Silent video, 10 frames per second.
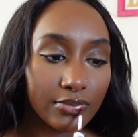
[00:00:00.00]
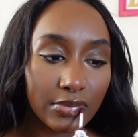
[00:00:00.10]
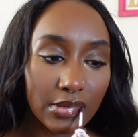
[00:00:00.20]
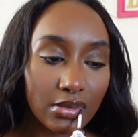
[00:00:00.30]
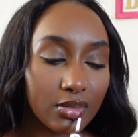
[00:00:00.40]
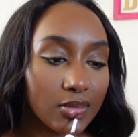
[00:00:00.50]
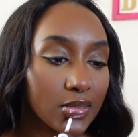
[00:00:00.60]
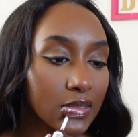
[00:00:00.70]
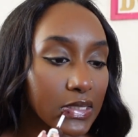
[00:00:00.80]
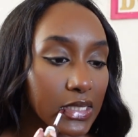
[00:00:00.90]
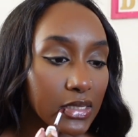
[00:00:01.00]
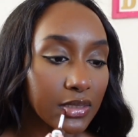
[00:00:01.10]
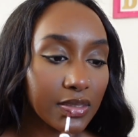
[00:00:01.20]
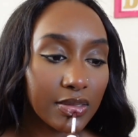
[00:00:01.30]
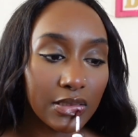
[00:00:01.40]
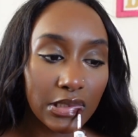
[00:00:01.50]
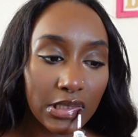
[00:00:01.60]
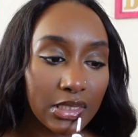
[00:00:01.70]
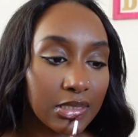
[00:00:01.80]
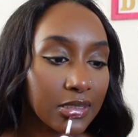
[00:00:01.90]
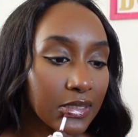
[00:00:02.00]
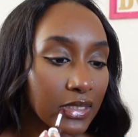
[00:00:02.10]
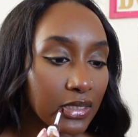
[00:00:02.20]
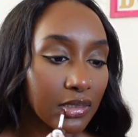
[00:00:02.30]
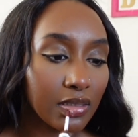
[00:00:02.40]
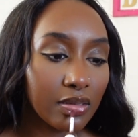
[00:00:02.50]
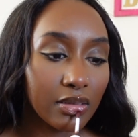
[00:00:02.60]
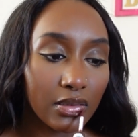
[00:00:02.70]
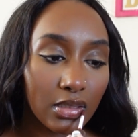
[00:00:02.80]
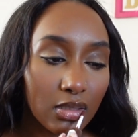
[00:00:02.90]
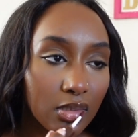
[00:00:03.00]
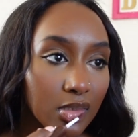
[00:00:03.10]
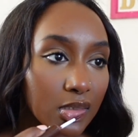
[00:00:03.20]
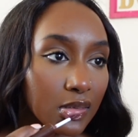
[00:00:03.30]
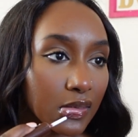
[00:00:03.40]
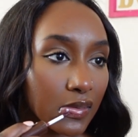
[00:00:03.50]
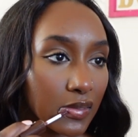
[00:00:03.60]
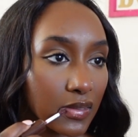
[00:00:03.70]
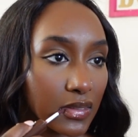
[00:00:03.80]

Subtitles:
the outer corners of my